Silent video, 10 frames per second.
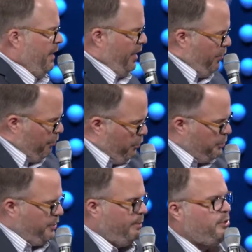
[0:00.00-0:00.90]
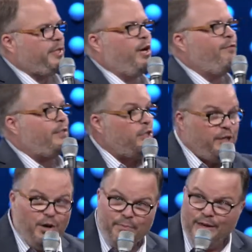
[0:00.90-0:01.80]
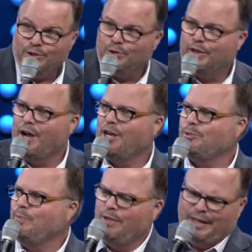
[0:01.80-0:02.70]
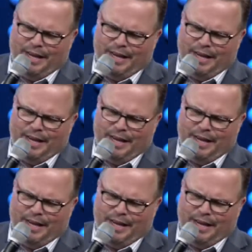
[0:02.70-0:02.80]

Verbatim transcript: introduced himself as a young minister of the gospel.